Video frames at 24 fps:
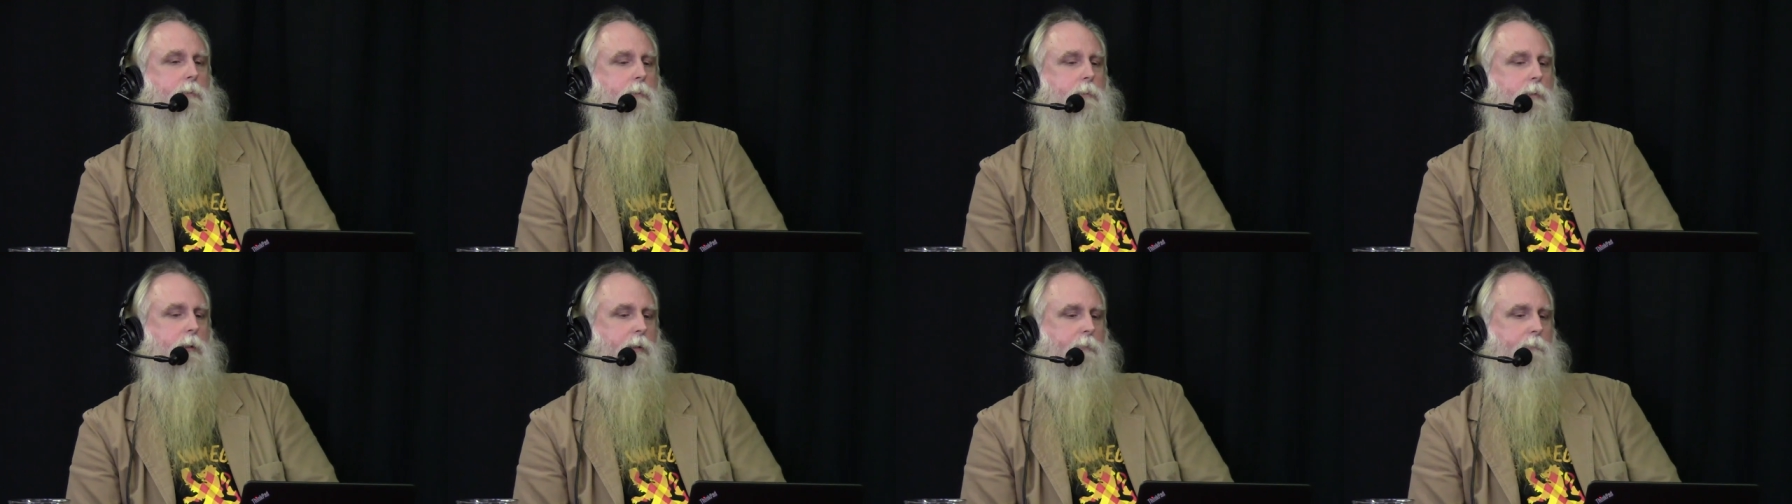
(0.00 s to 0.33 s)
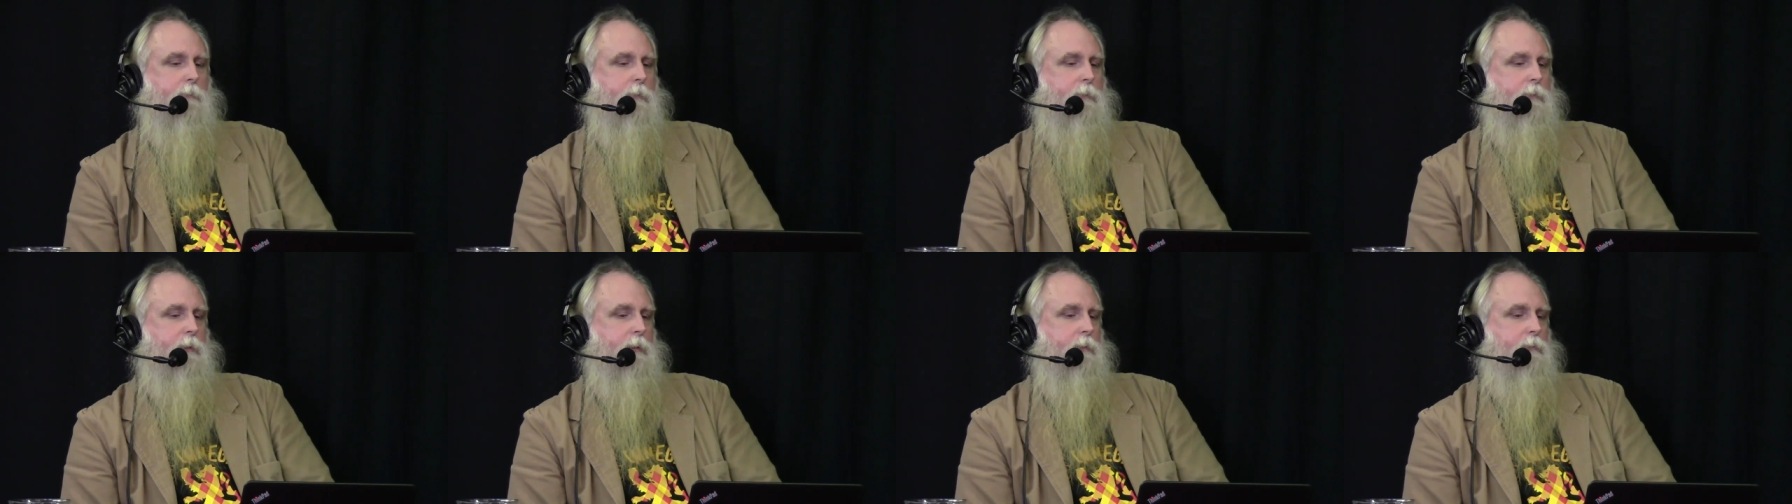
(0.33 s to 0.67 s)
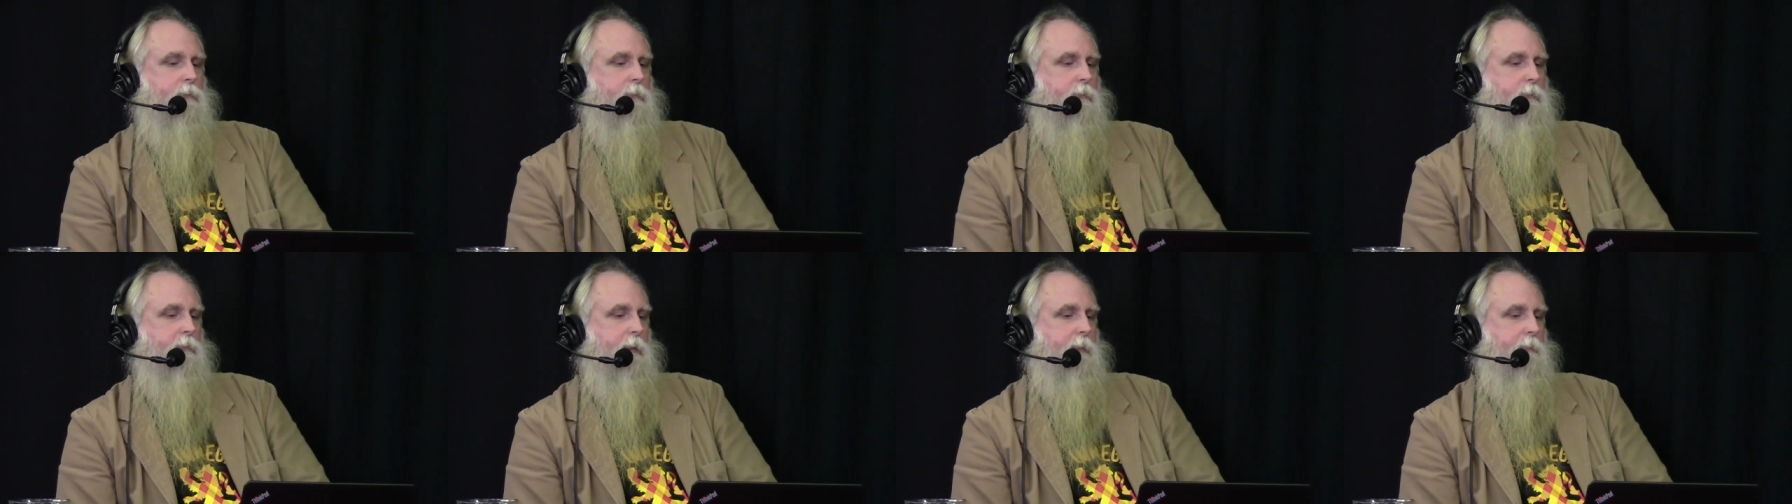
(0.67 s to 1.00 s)

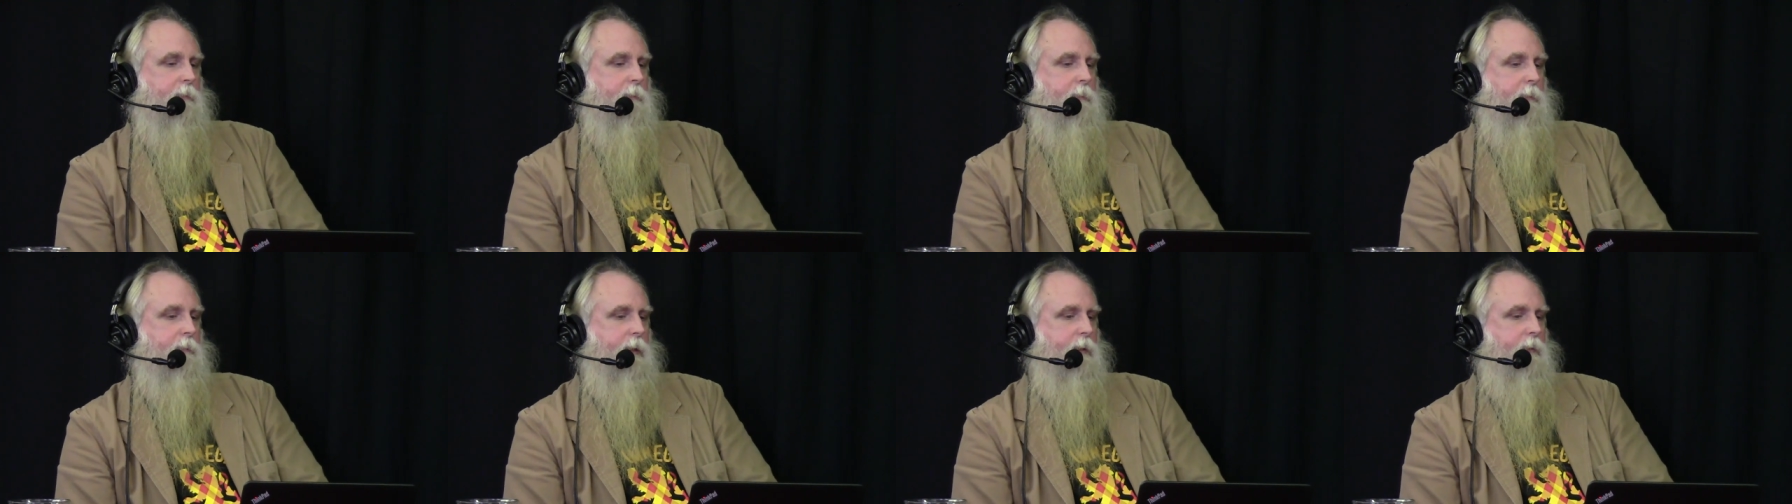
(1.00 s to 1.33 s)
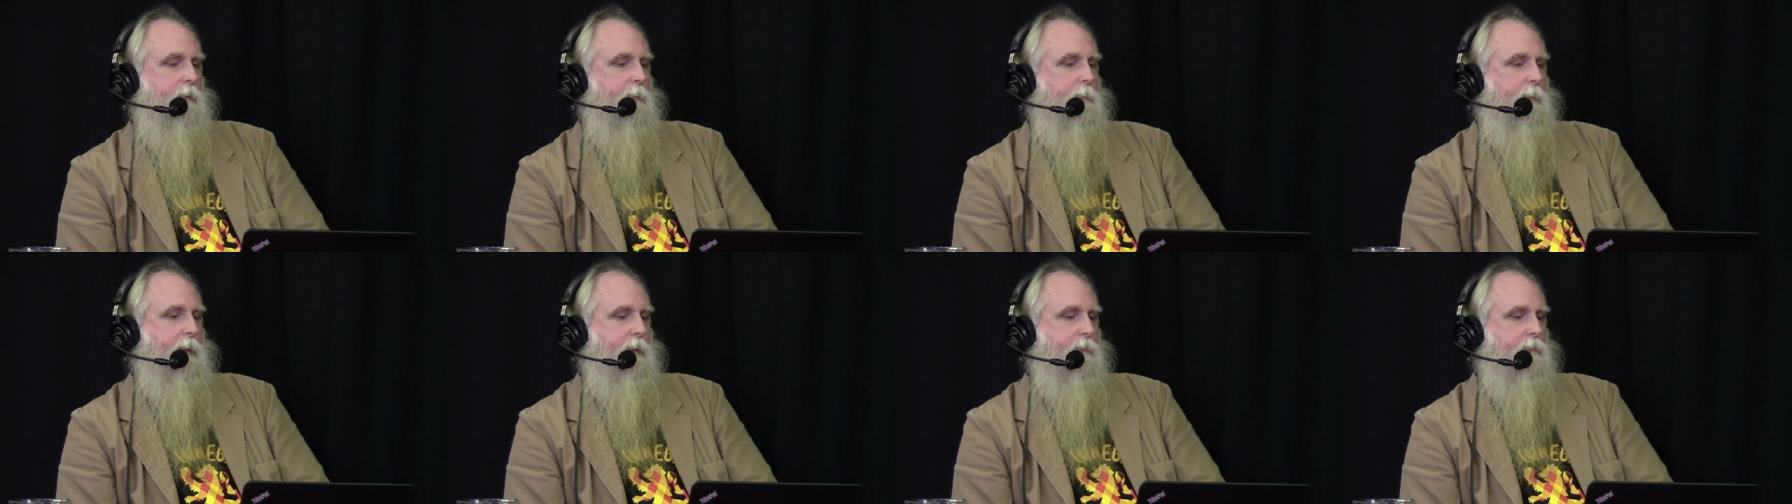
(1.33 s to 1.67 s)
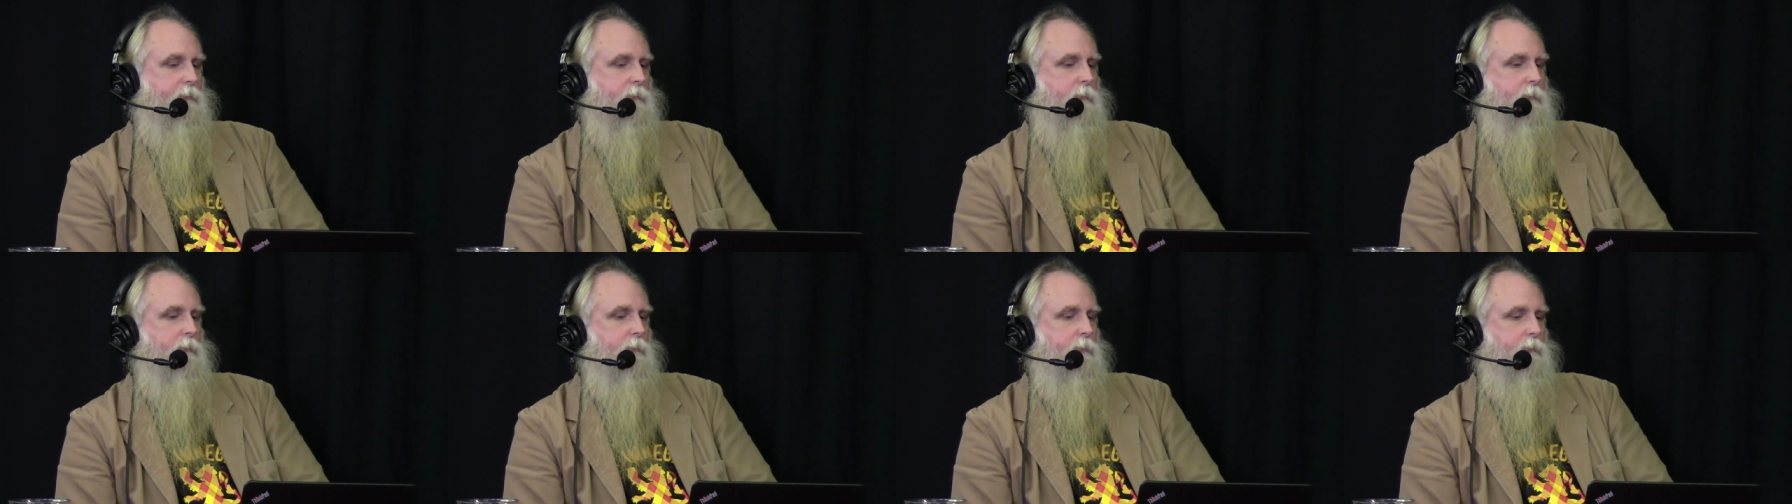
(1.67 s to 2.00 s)
conversations I've had in the
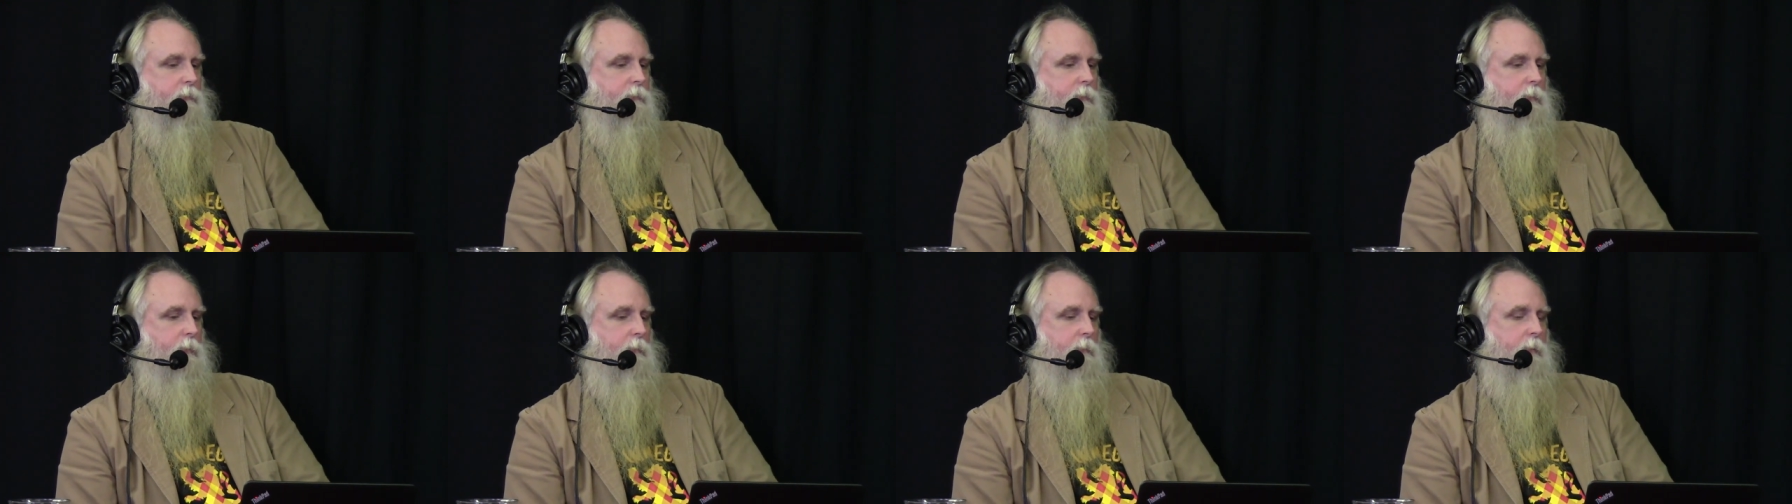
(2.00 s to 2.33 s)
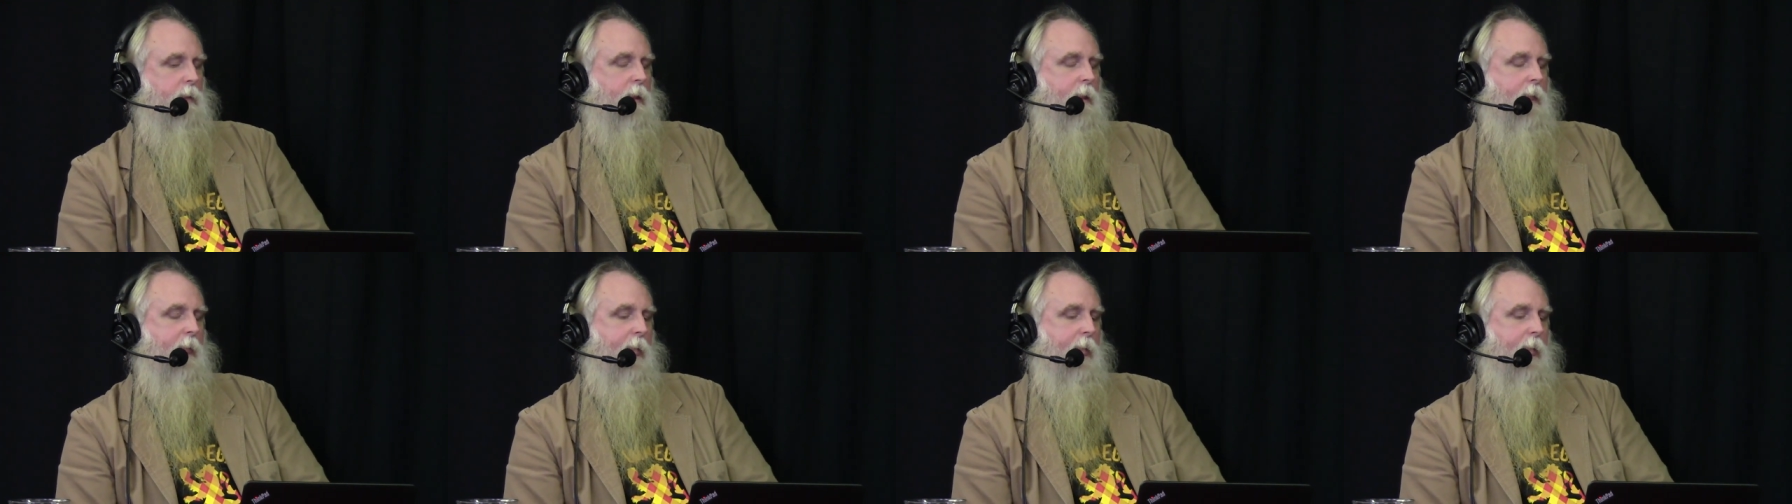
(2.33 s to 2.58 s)
past year or so